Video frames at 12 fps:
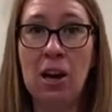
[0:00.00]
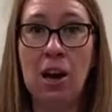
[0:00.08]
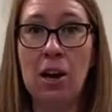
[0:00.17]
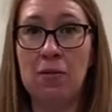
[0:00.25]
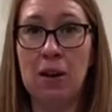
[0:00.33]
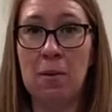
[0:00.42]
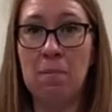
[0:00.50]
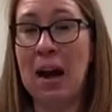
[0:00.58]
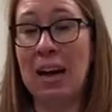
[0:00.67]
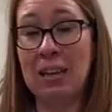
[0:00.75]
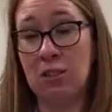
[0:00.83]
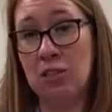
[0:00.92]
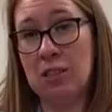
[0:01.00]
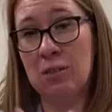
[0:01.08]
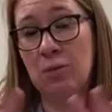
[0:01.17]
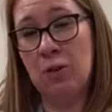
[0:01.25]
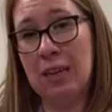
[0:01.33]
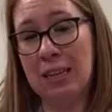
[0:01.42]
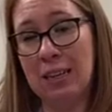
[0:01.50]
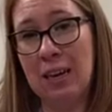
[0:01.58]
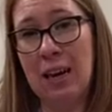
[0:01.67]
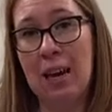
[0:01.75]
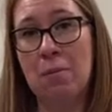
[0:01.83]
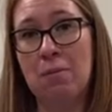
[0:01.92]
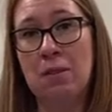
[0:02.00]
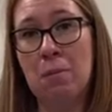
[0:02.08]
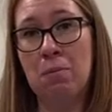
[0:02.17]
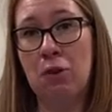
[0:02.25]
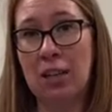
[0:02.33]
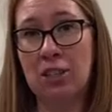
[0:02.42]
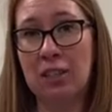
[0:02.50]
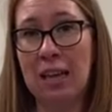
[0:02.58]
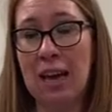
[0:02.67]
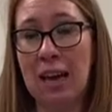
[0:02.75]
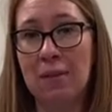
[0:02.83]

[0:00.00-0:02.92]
over her back if she's feeling some pressure there.